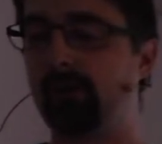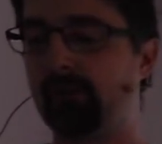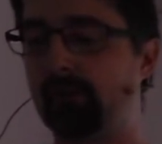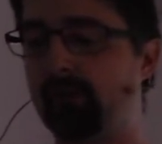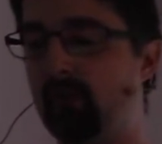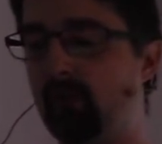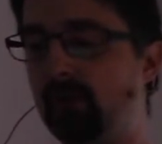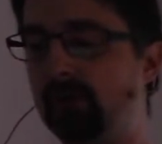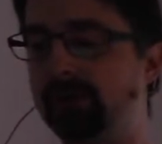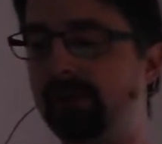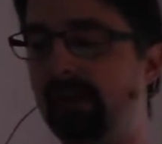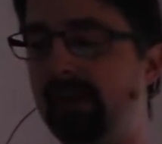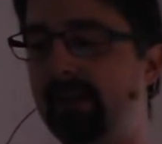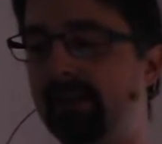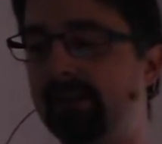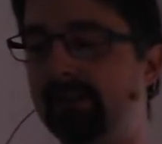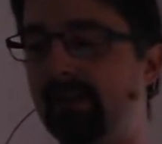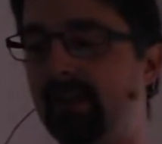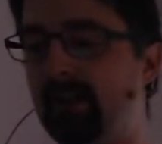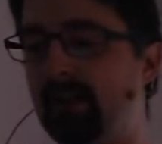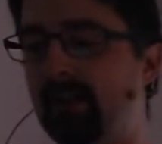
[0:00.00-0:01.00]
with log
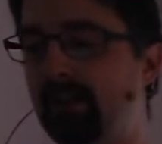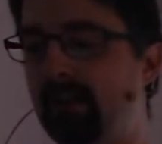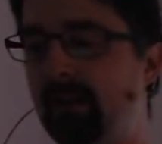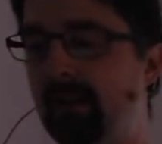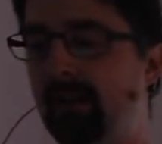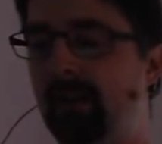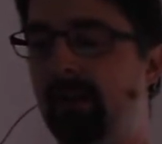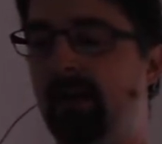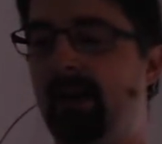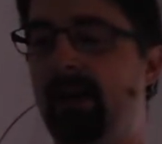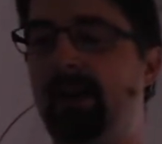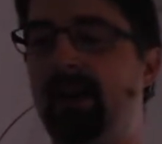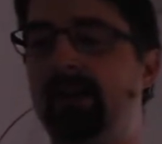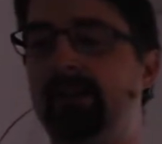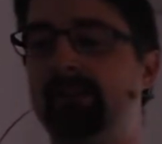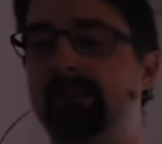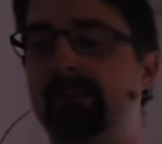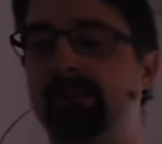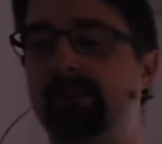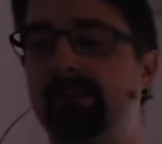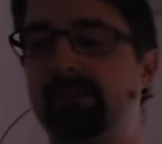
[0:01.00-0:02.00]
data,
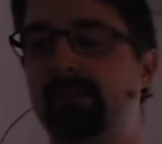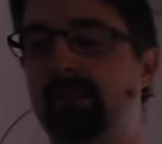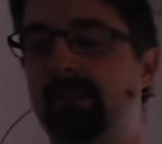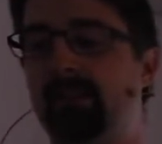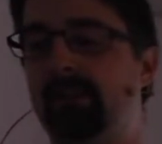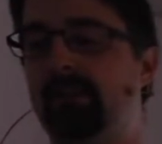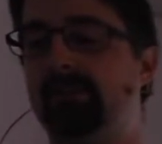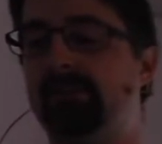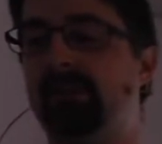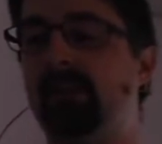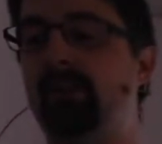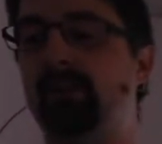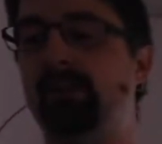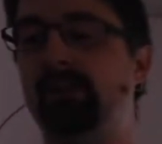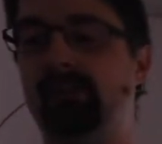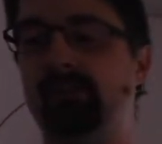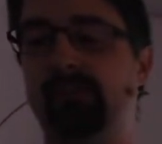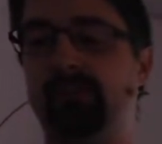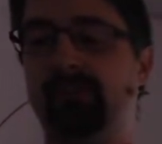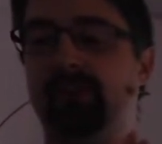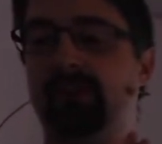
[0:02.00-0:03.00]
and there
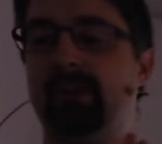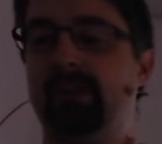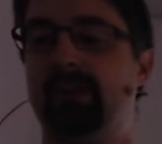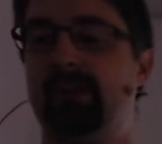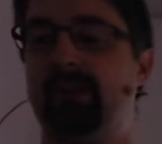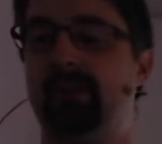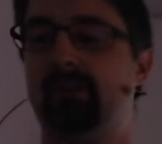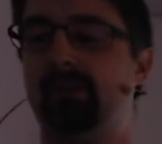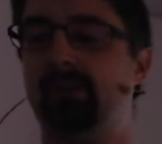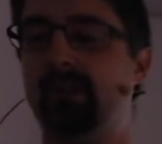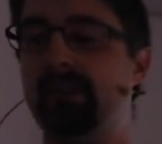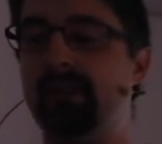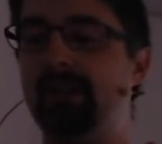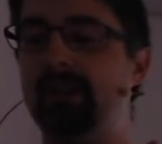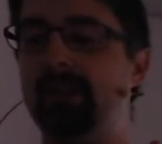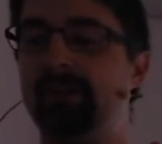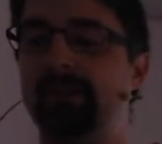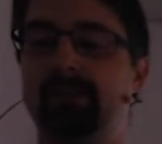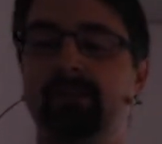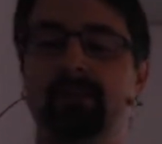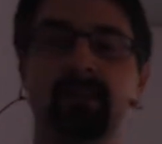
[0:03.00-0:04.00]
is
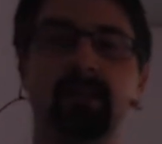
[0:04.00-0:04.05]
really